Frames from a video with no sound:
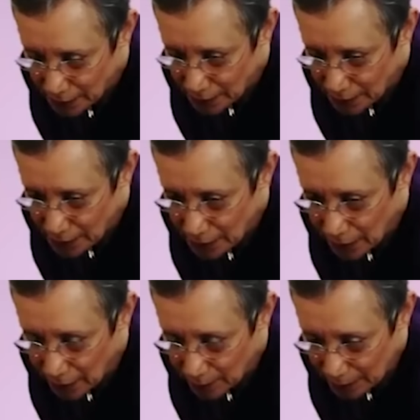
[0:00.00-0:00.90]
that is
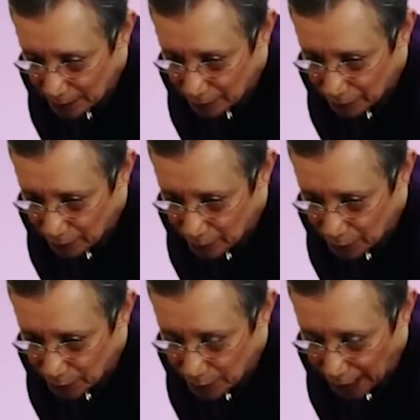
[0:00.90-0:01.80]
coming from
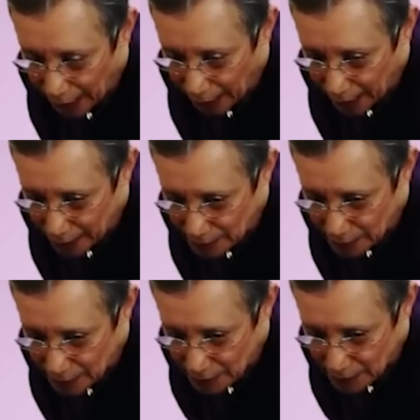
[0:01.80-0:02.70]
your
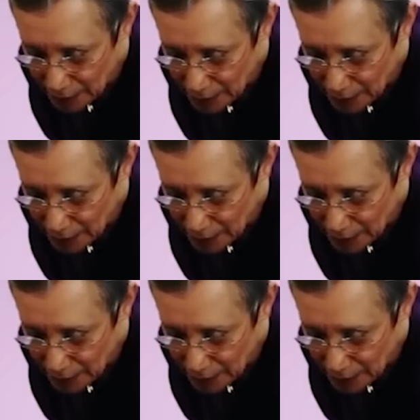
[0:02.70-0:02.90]
hands